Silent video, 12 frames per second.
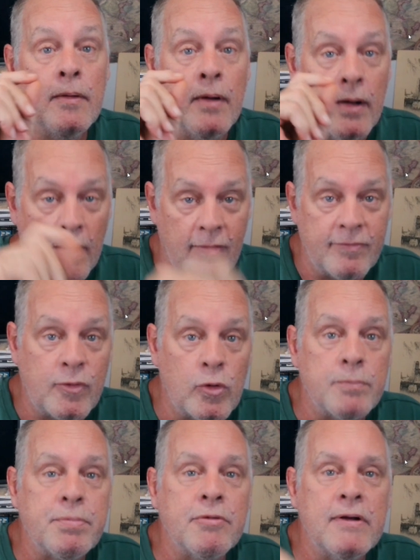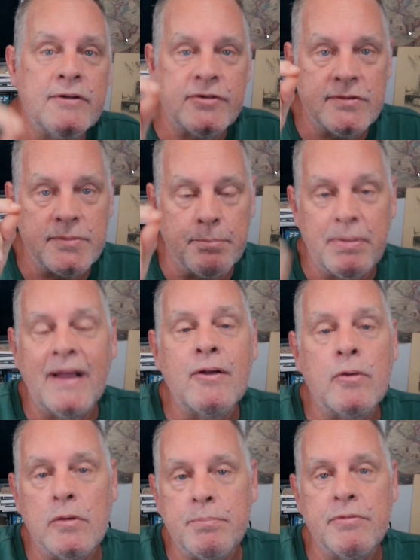of corporations, by
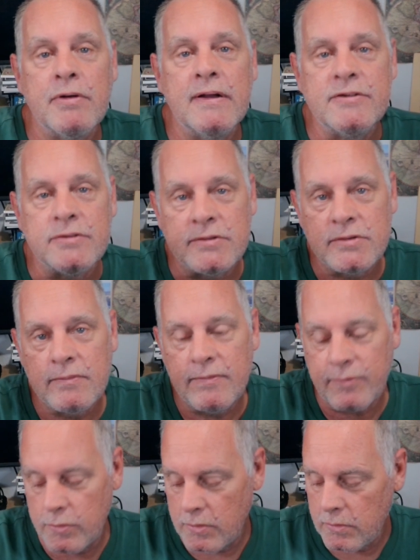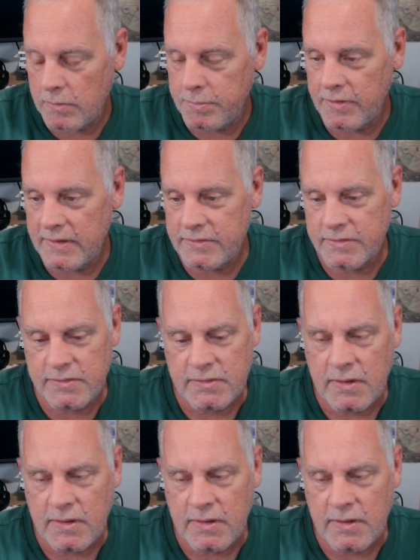corporations, for corporations.